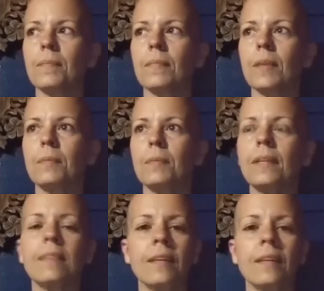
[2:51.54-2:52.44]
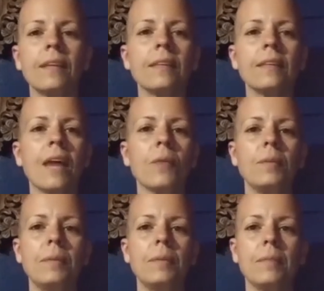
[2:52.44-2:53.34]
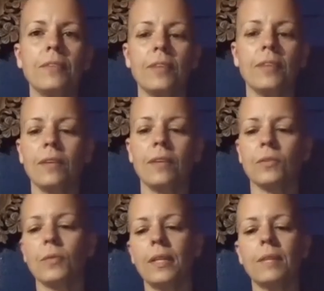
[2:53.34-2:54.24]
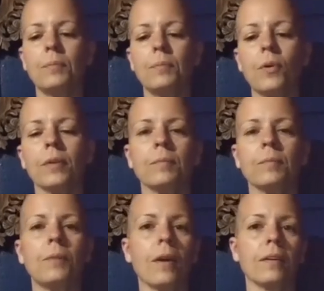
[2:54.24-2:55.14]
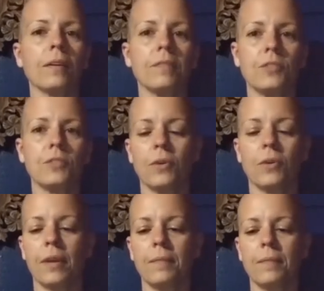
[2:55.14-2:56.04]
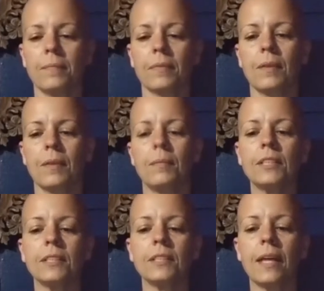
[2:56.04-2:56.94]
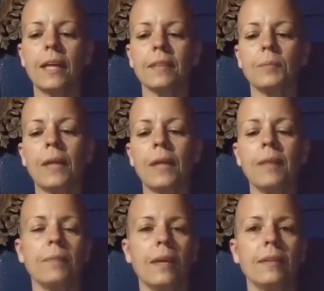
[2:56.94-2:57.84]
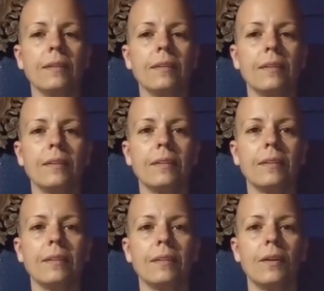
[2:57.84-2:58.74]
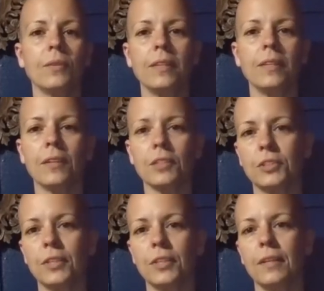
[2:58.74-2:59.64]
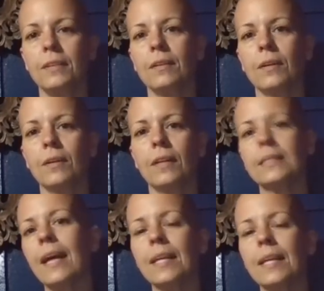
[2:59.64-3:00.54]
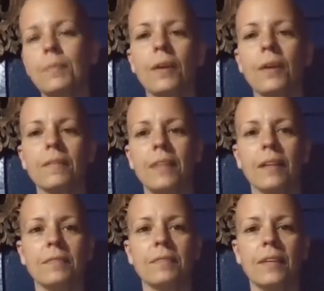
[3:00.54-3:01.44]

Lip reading: But in thinking that, we'd be missing the really important part of the story. Much like the blind men only understood a tiny part of the elephant